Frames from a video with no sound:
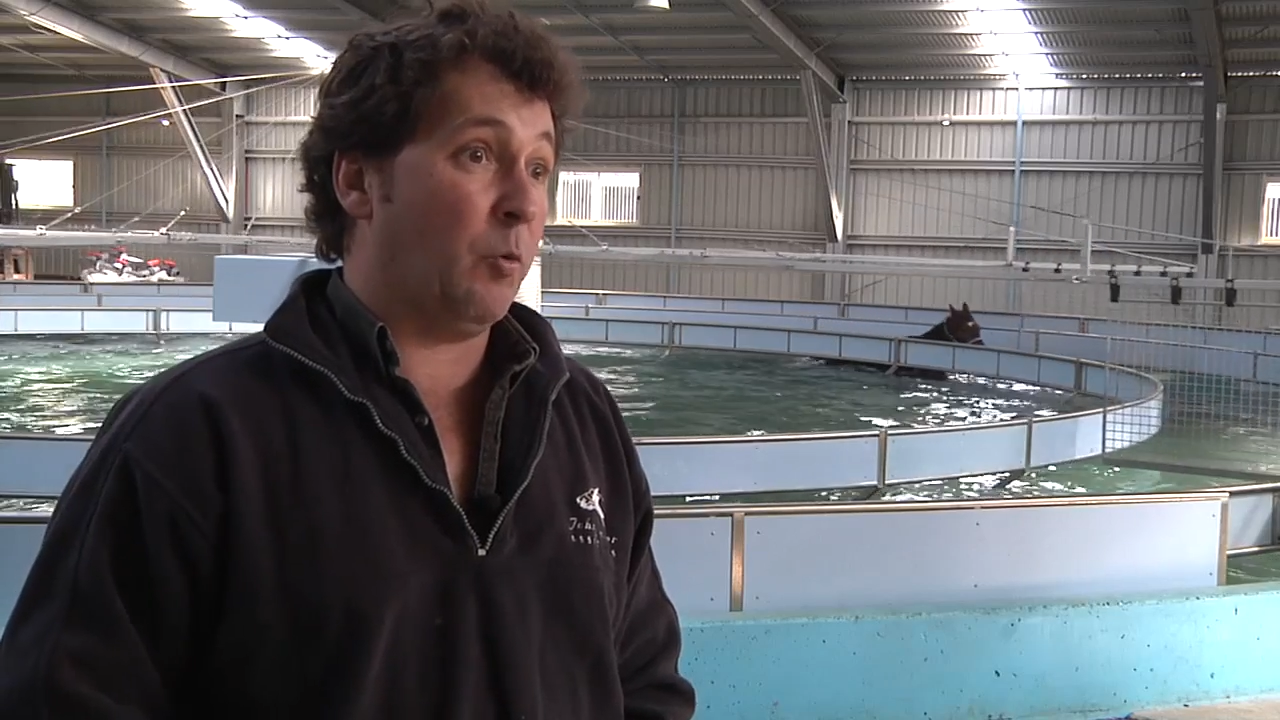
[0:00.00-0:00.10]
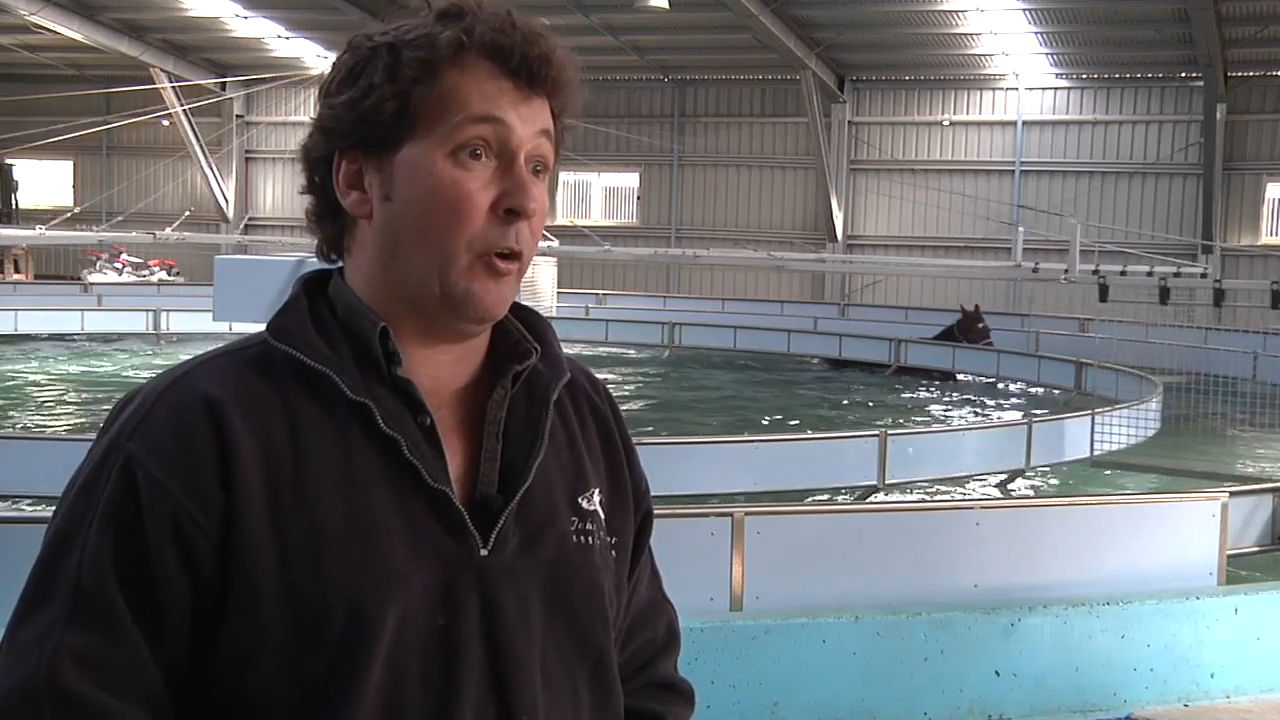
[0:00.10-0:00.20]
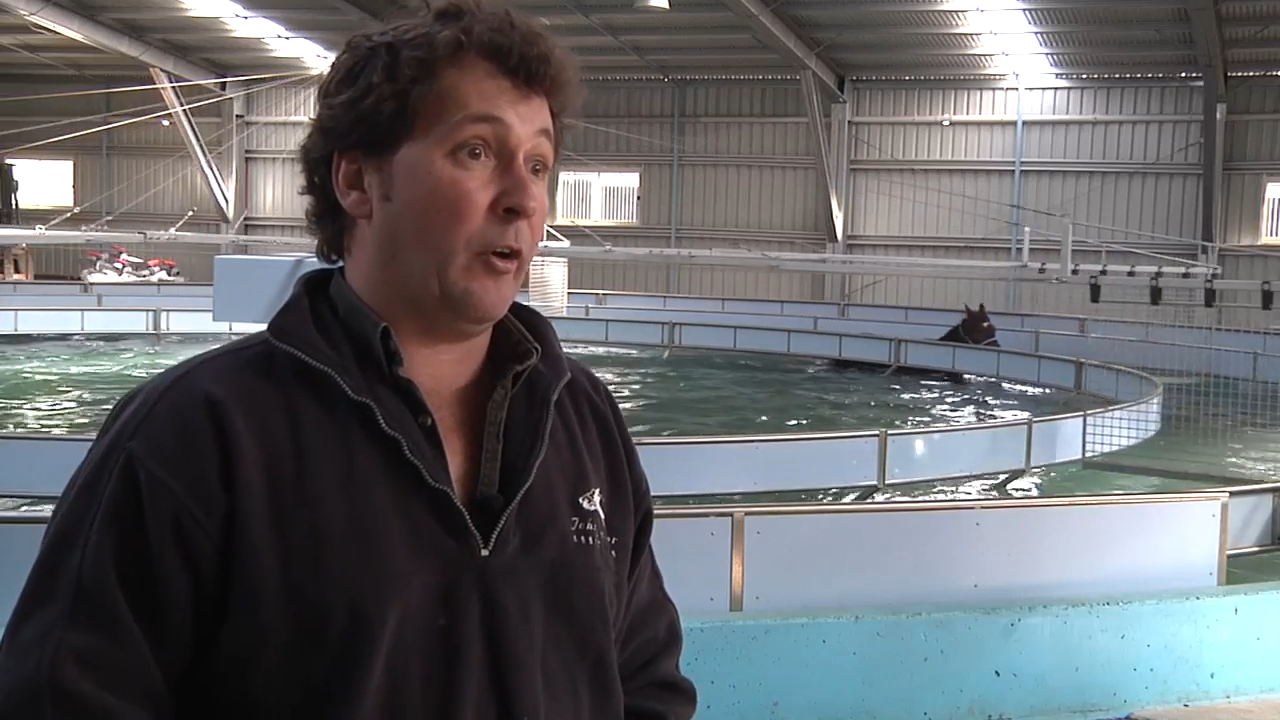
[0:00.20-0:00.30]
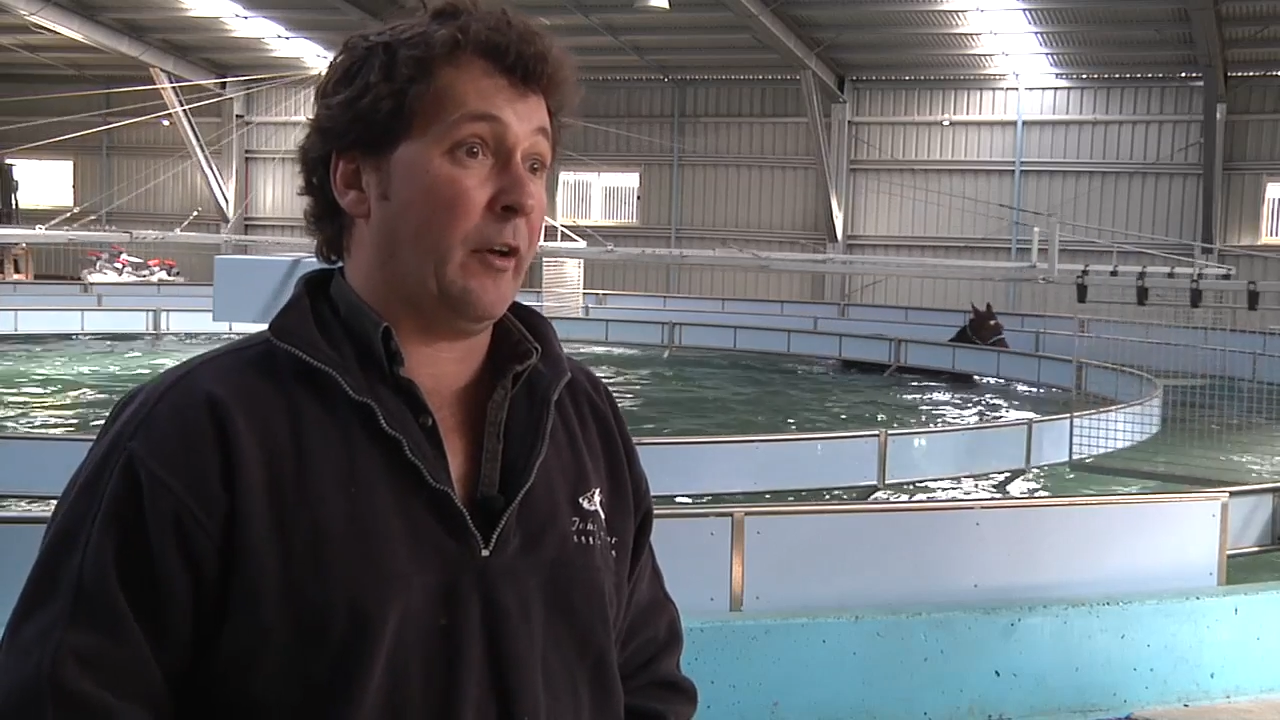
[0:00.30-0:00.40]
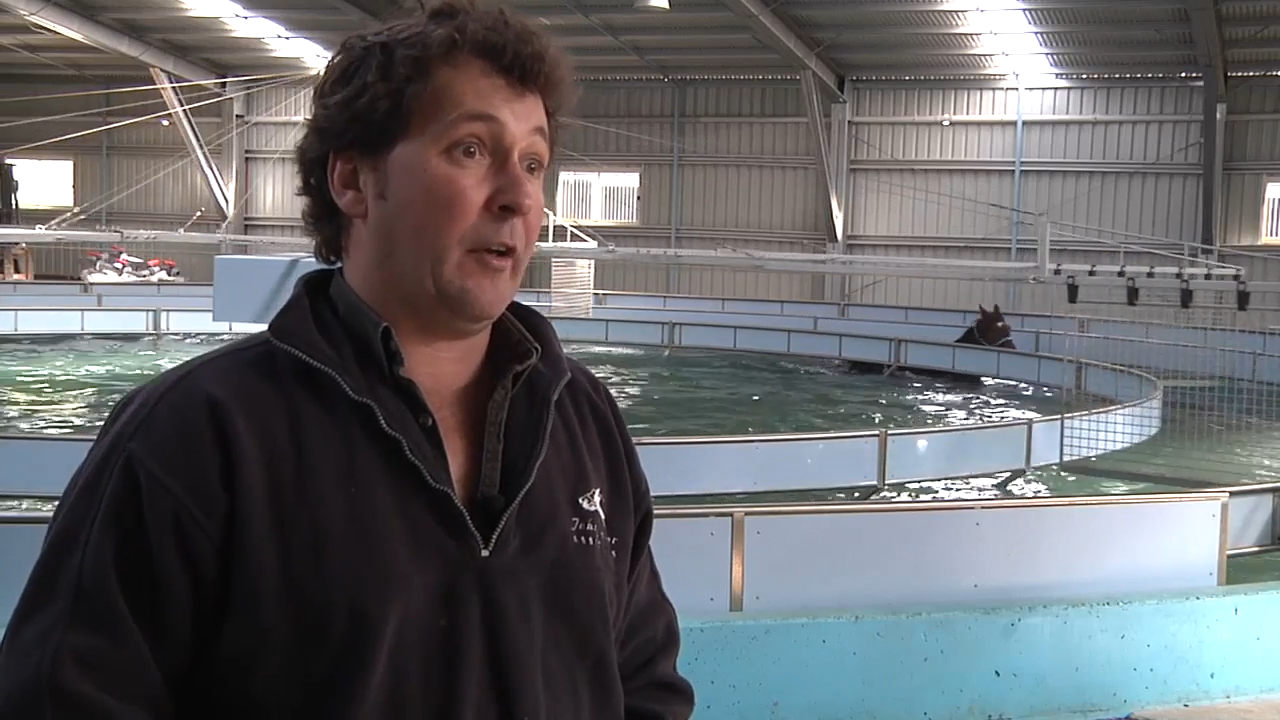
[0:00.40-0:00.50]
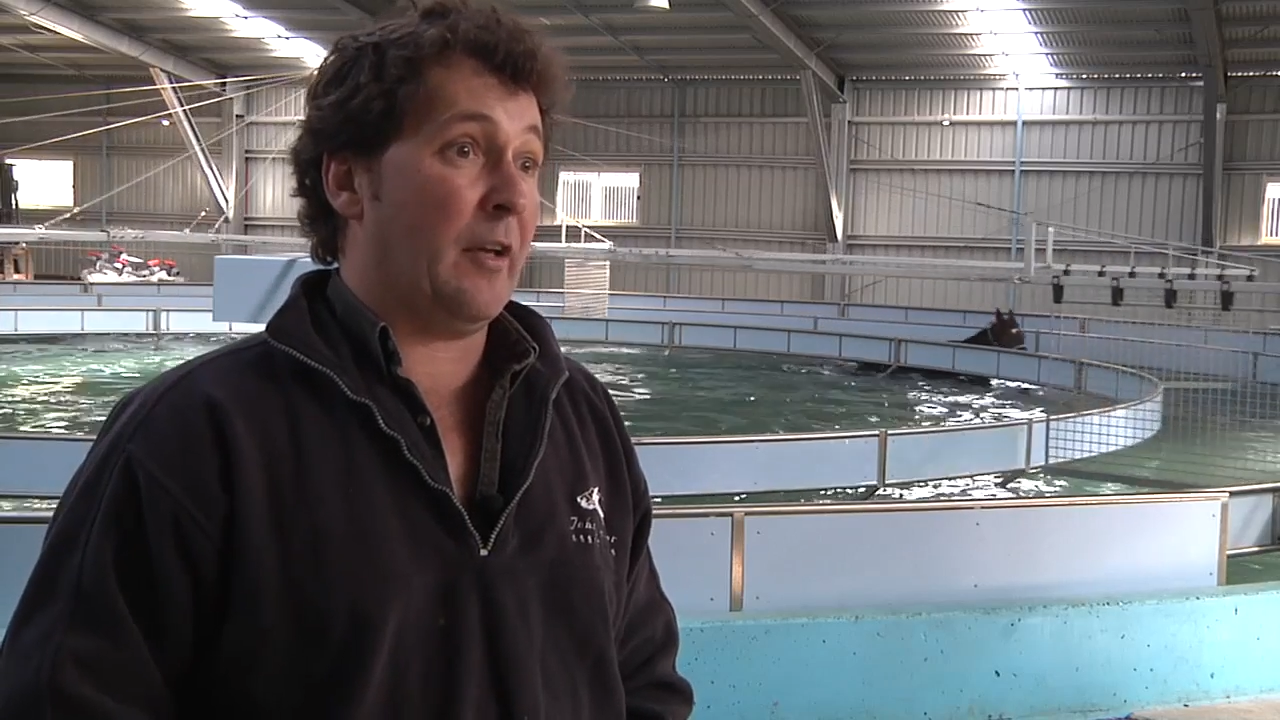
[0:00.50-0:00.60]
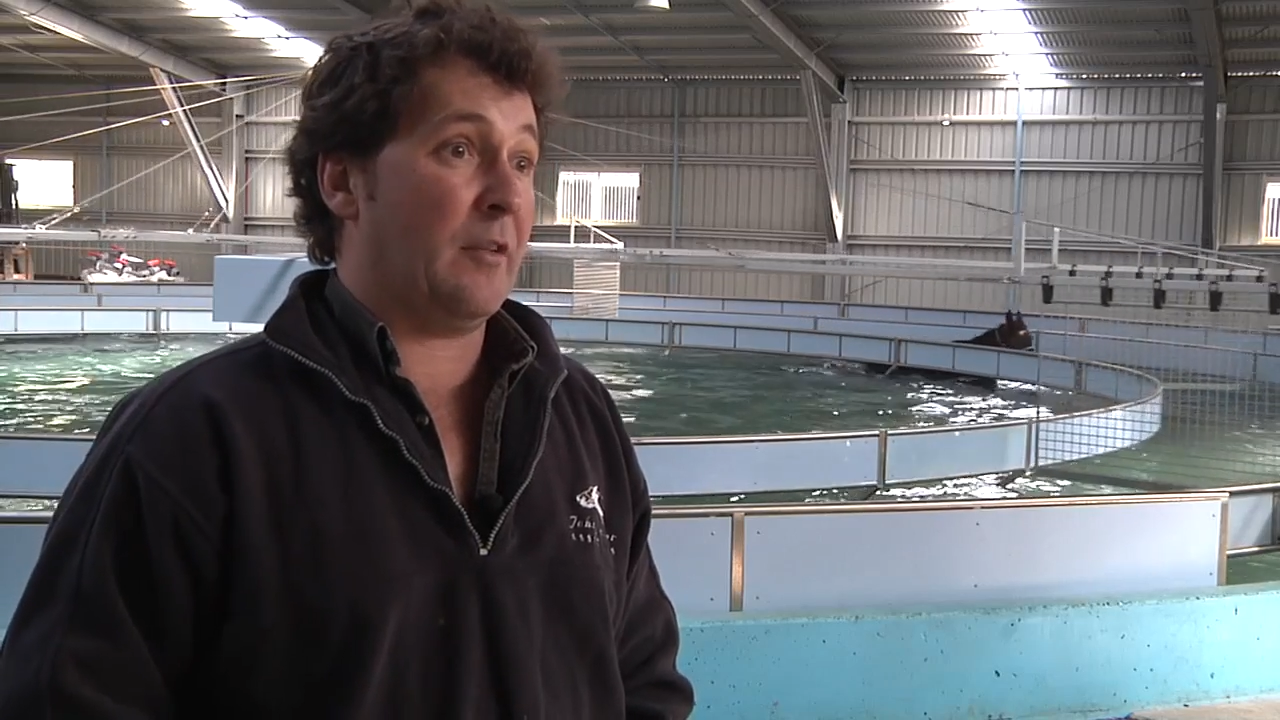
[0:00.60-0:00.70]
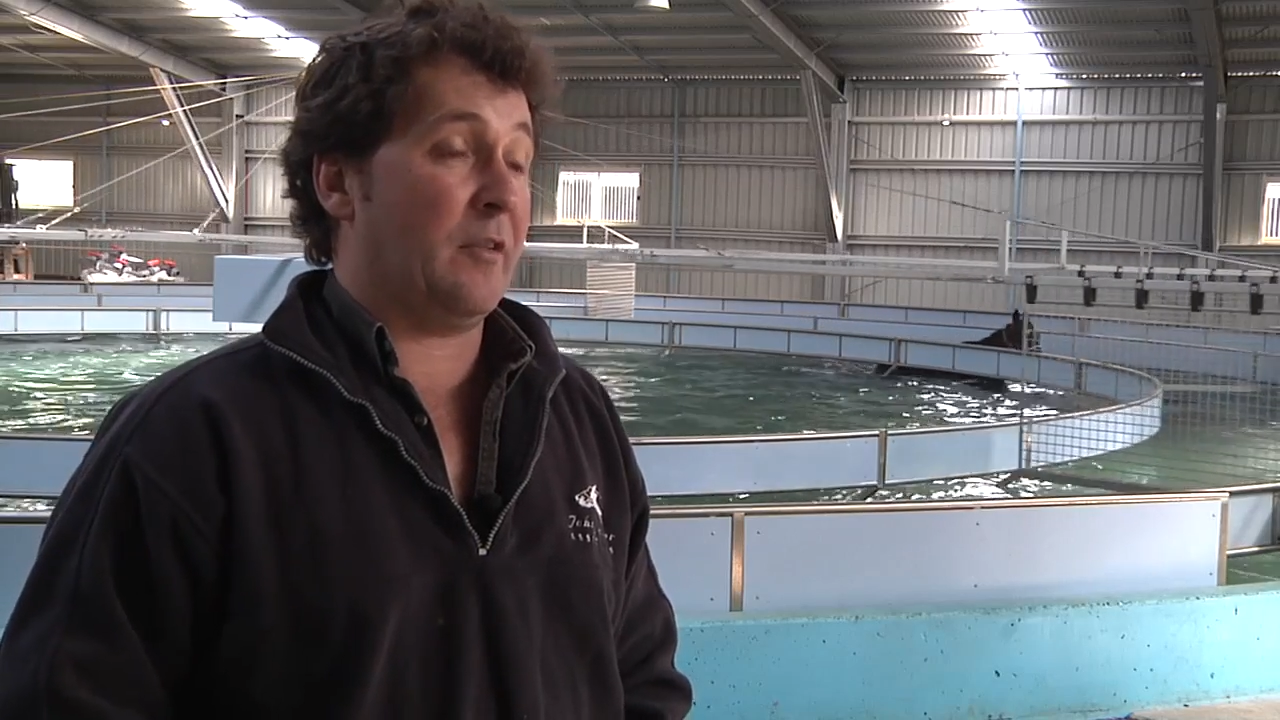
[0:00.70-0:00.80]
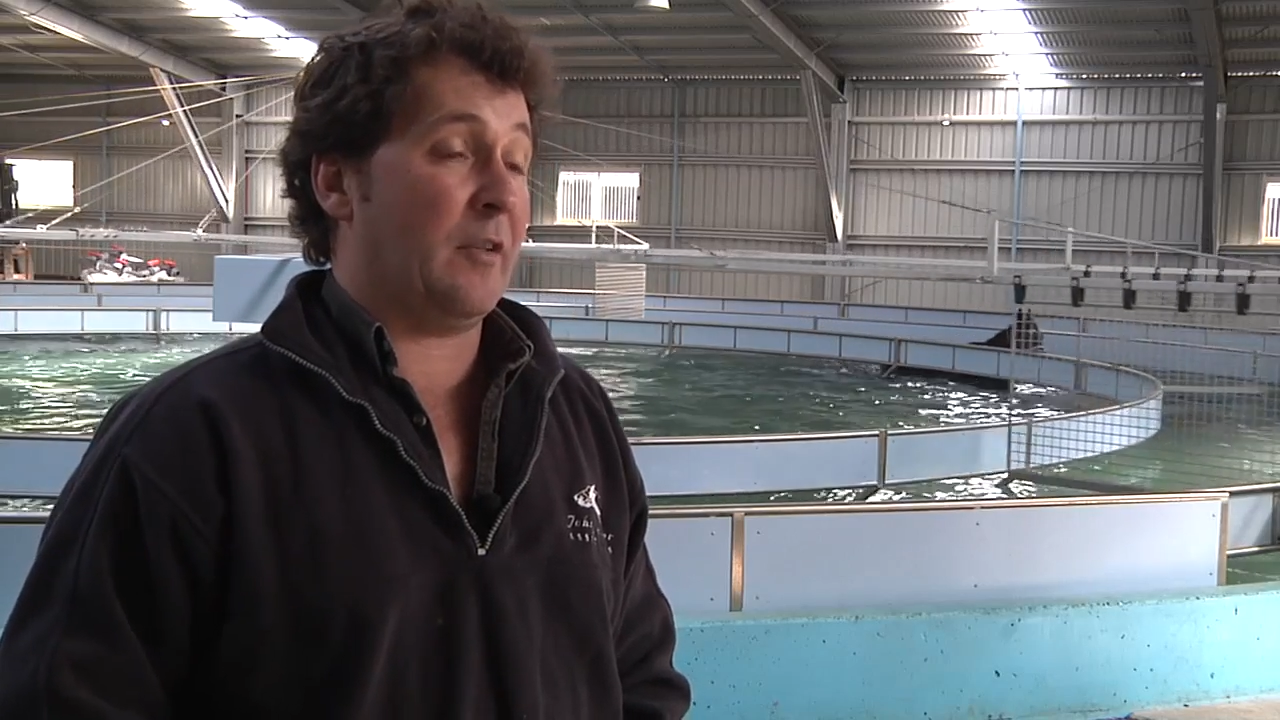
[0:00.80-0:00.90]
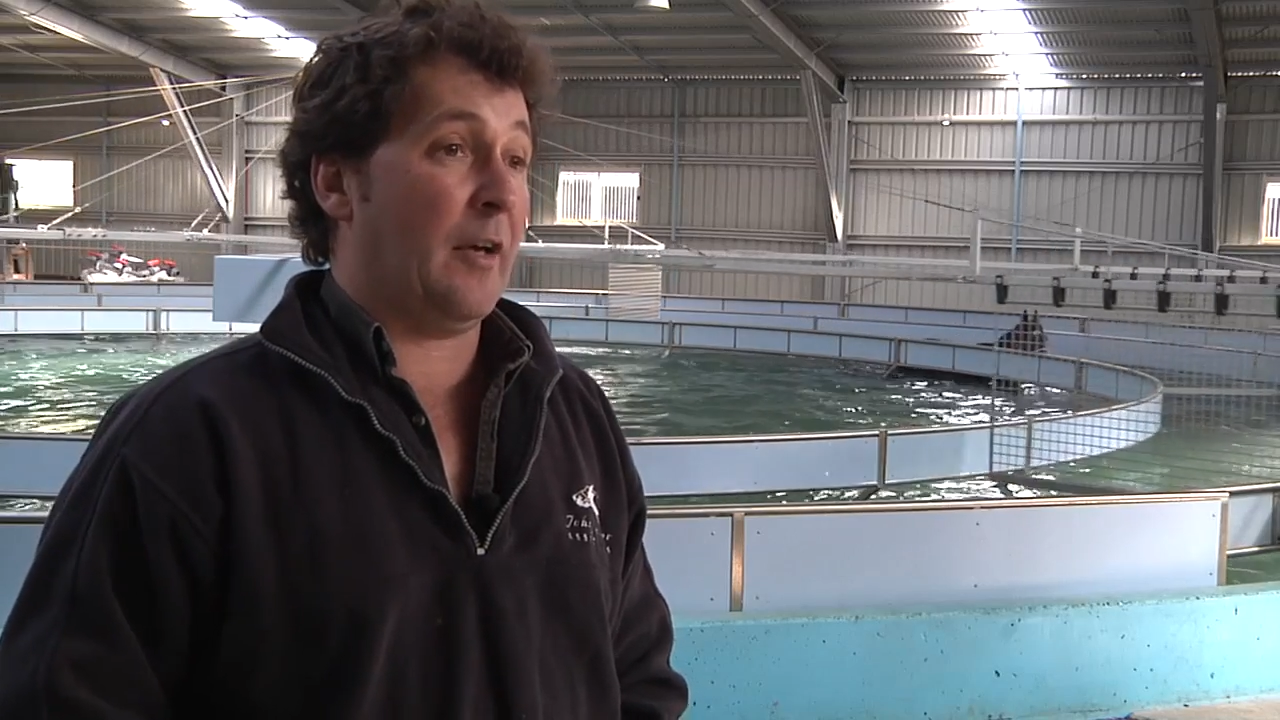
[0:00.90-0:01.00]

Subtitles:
work as